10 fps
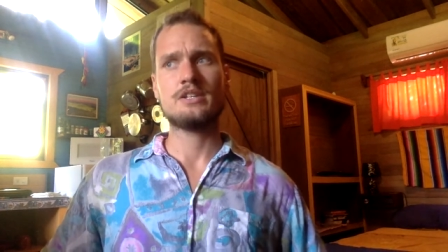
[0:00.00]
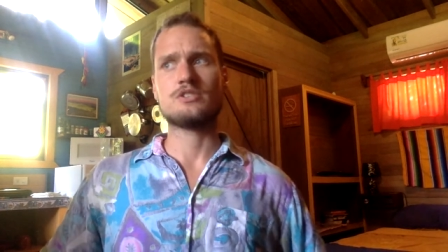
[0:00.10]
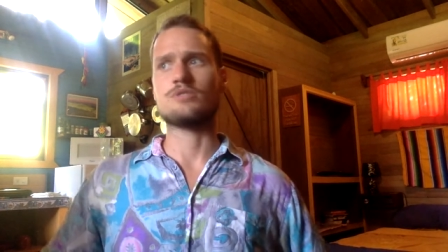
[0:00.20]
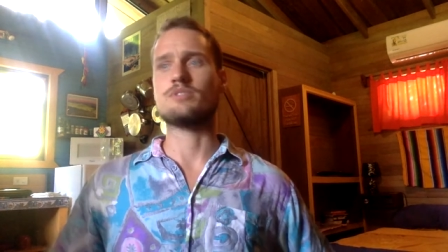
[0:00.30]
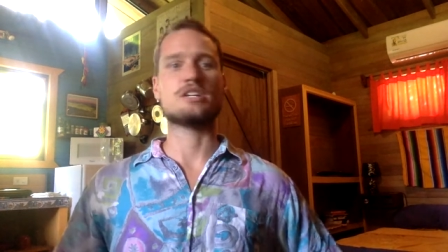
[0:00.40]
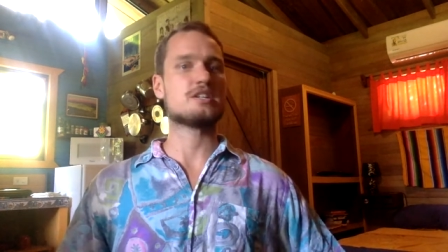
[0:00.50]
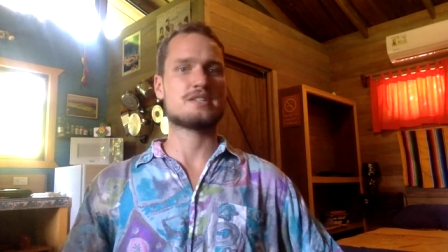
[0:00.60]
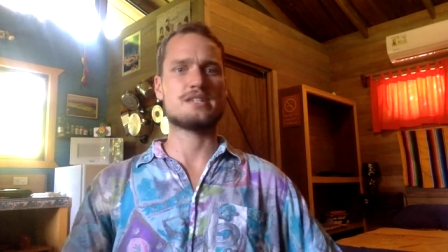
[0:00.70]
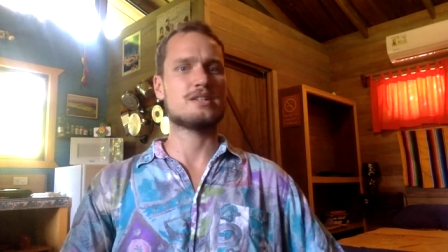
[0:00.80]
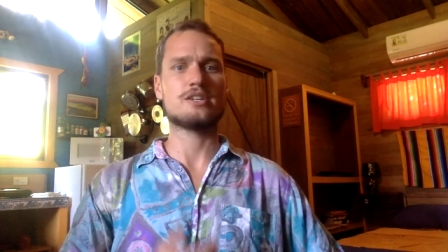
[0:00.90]
So you begin to
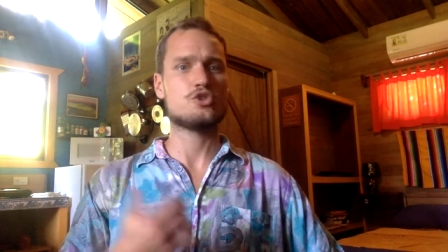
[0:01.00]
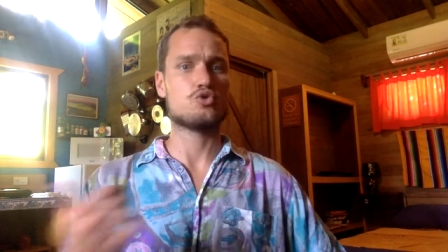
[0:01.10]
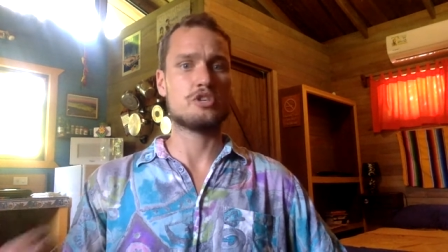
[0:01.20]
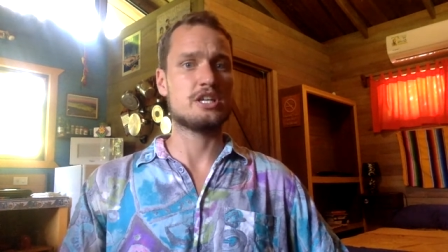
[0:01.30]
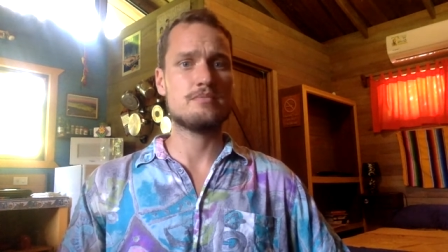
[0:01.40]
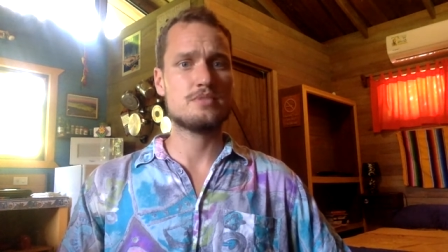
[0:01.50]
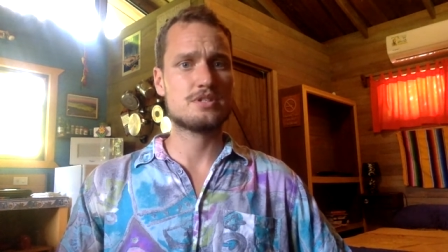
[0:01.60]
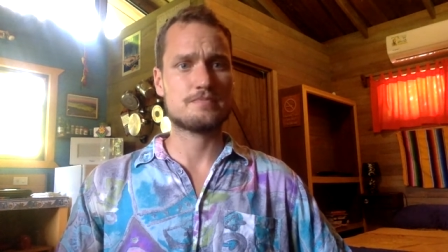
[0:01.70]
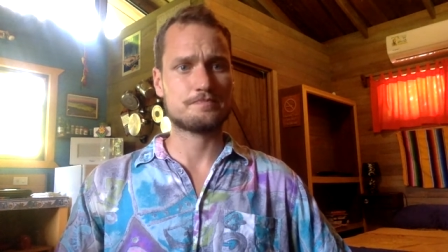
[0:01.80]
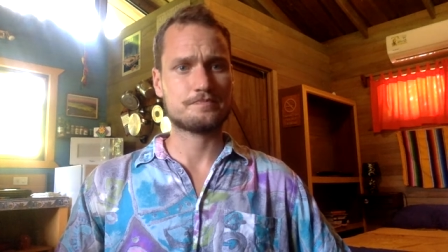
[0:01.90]
see that dreams